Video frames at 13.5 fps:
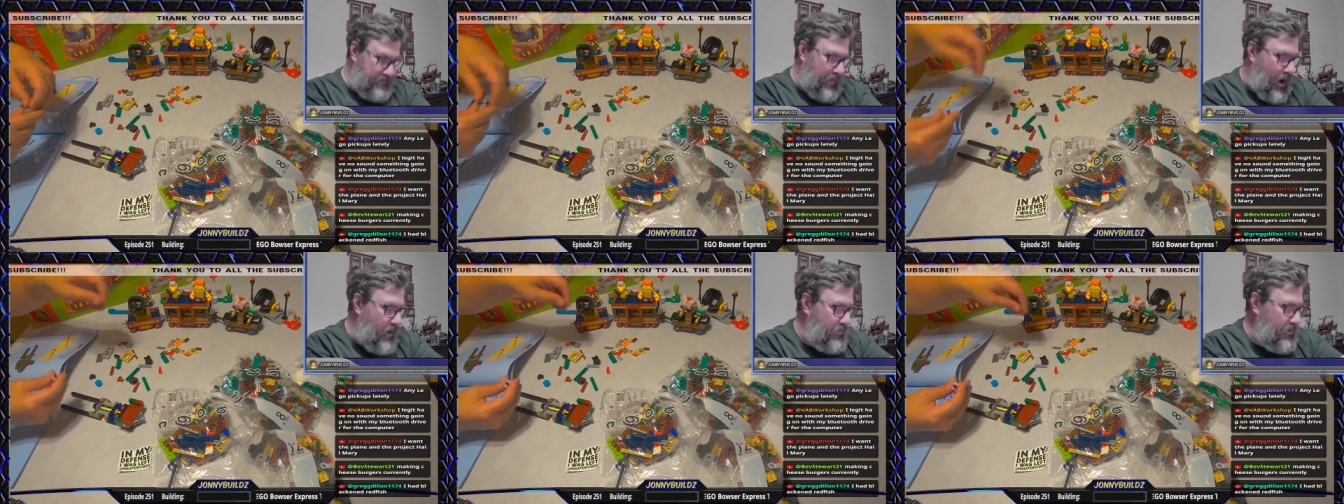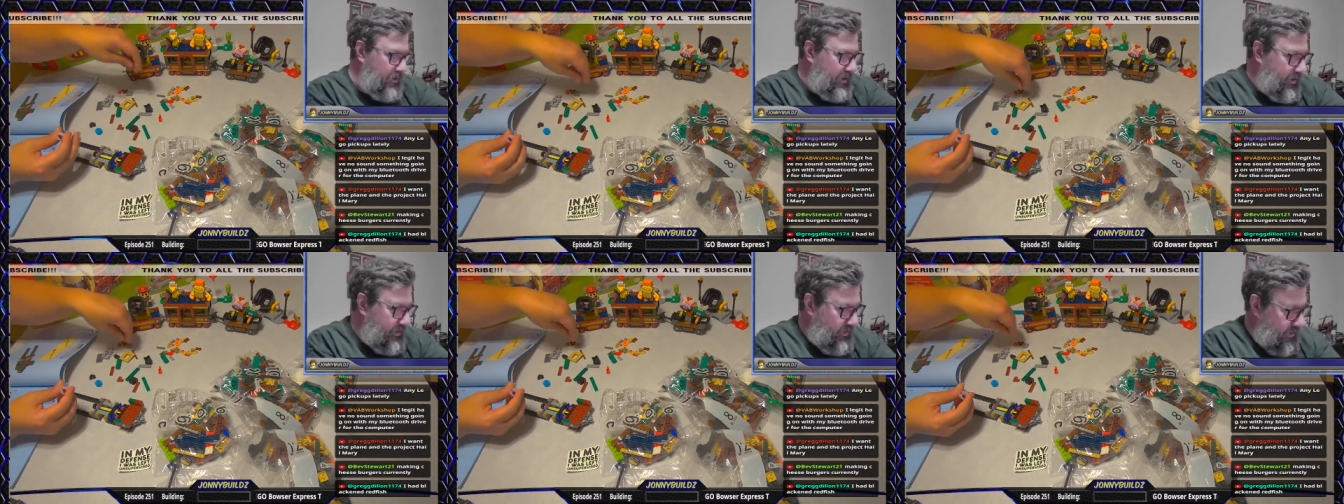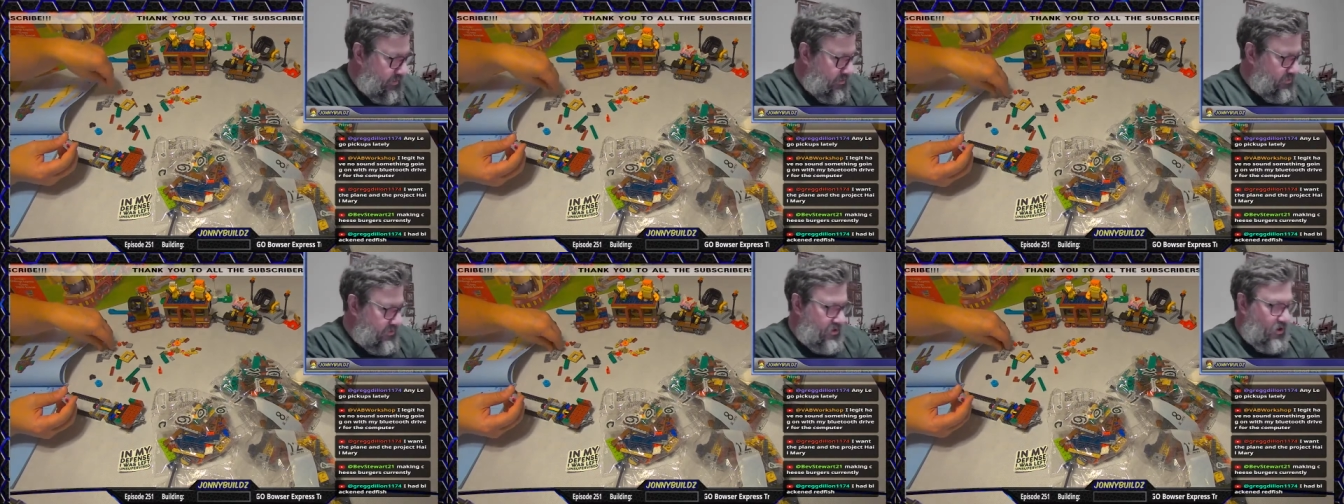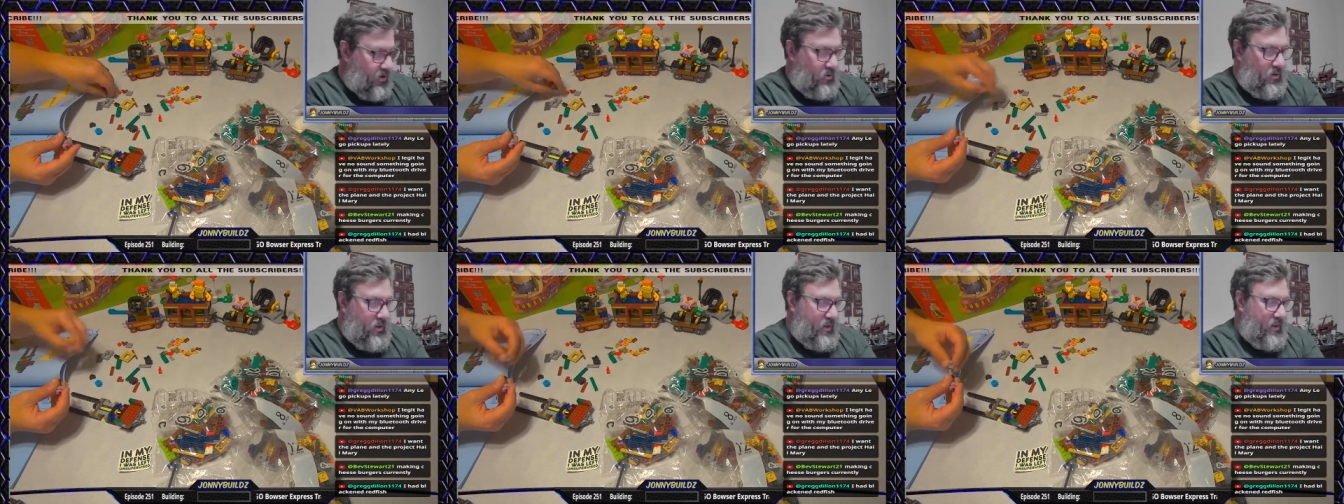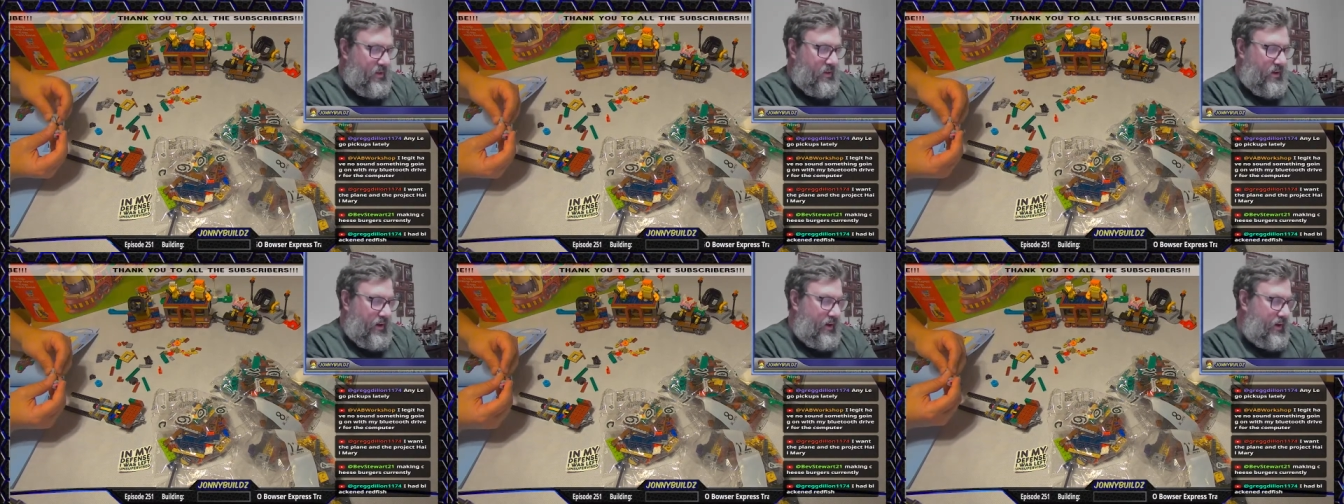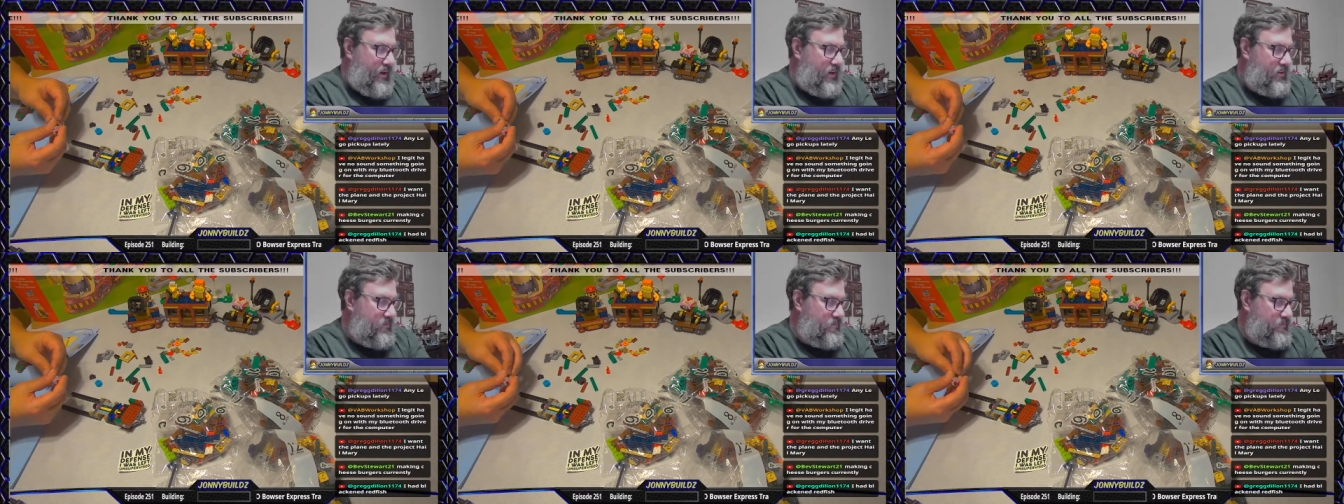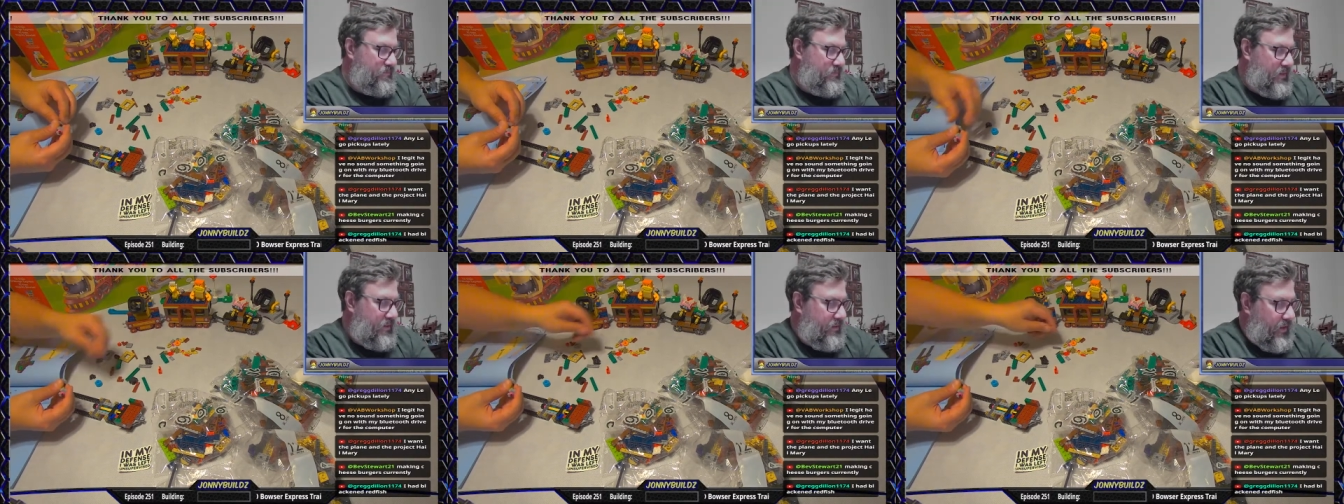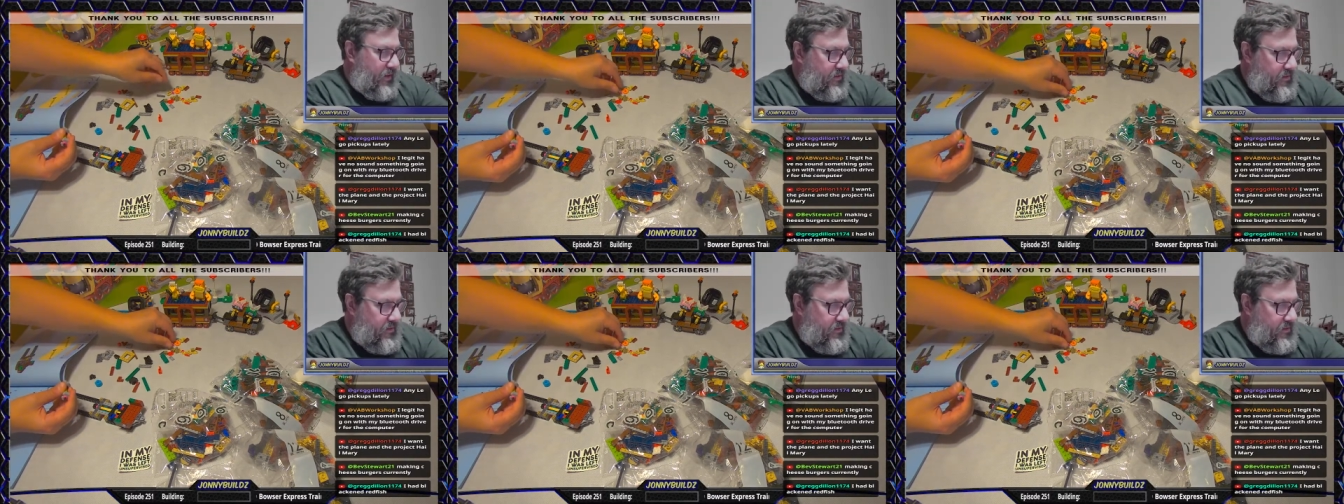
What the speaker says: bobbling, like there was no like